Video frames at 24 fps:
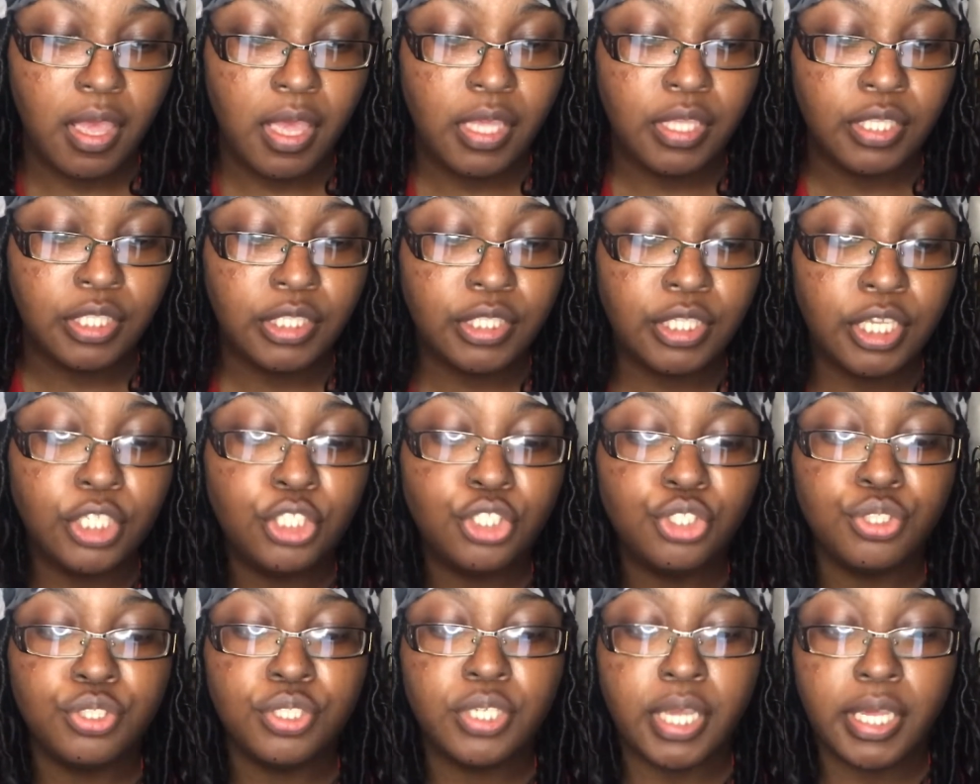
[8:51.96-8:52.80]

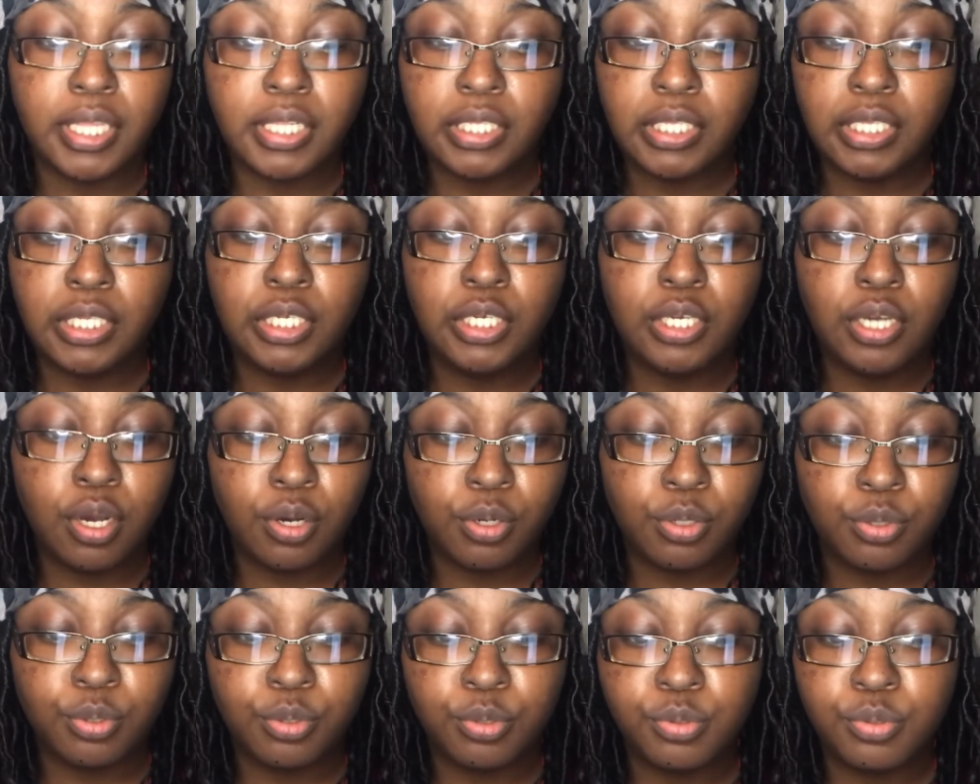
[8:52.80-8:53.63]
Set your daily
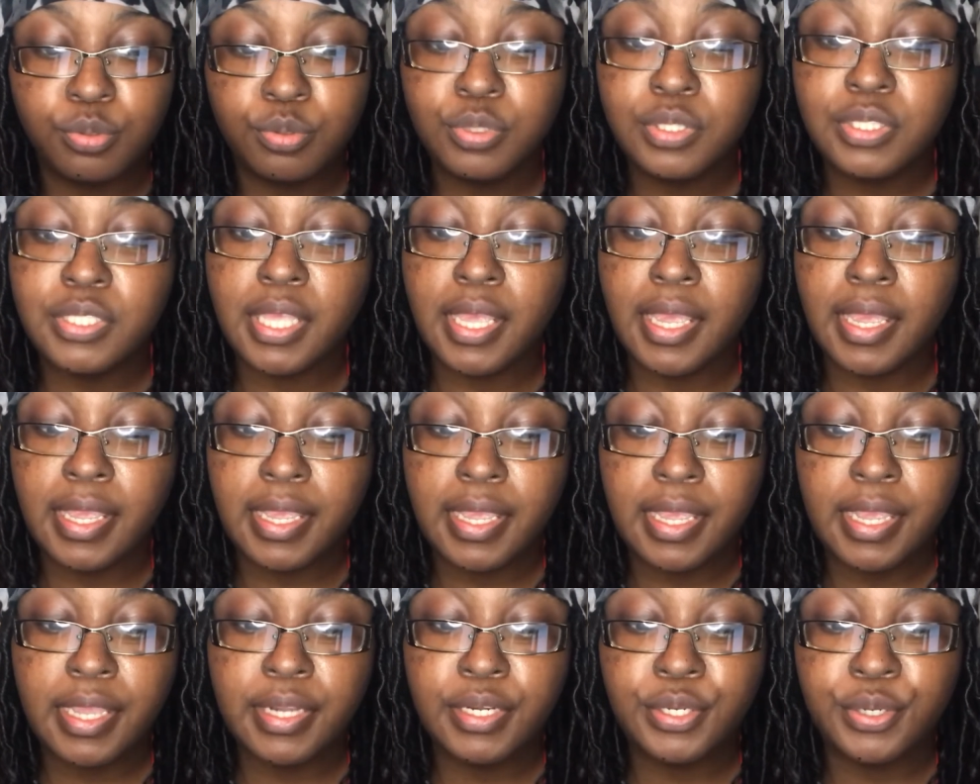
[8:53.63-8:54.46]
goals
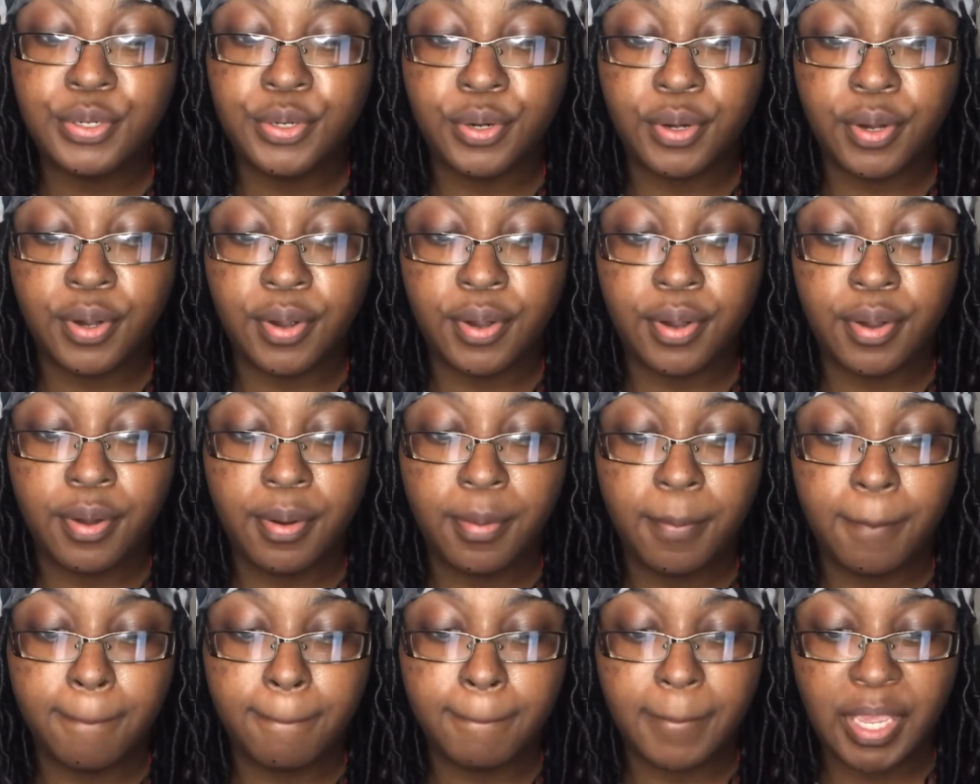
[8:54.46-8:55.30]
and your
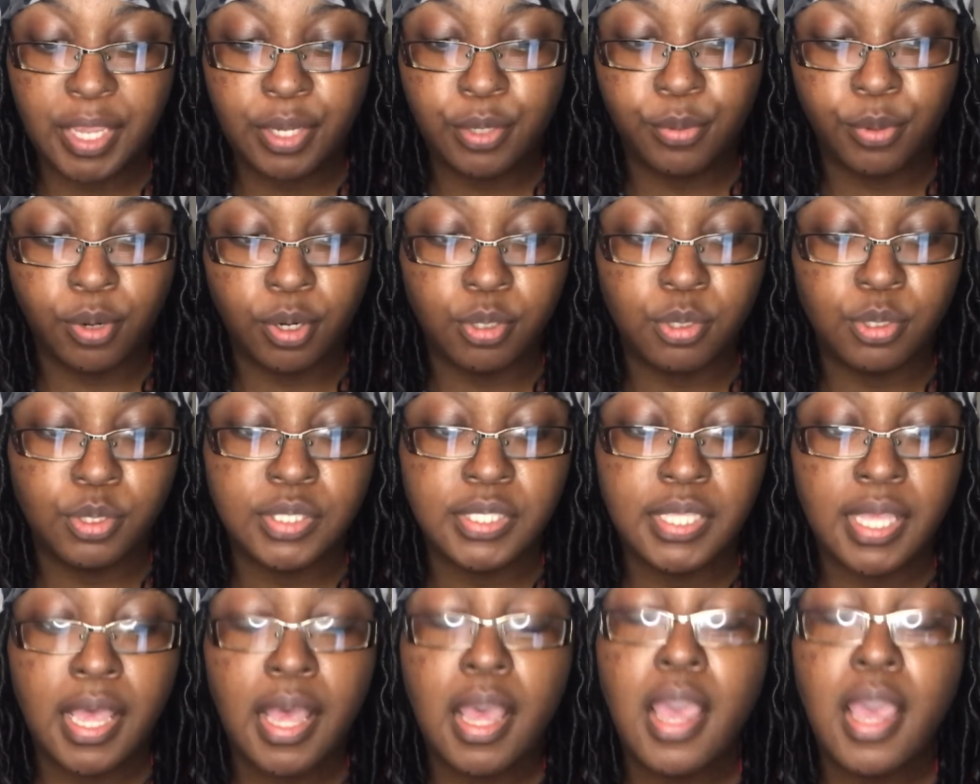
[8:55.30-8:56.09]
macros.